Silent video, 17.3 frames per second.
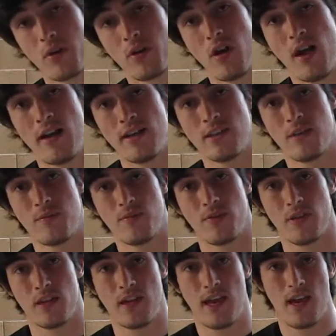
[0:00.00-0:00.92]
her eyes up for
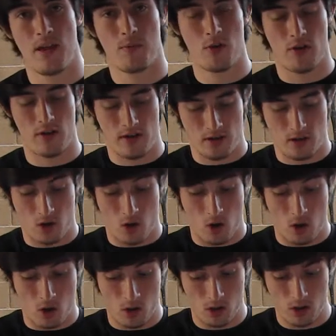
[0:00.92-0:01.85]
the camera at
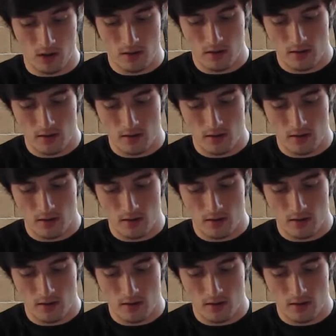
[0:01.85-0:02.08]
all.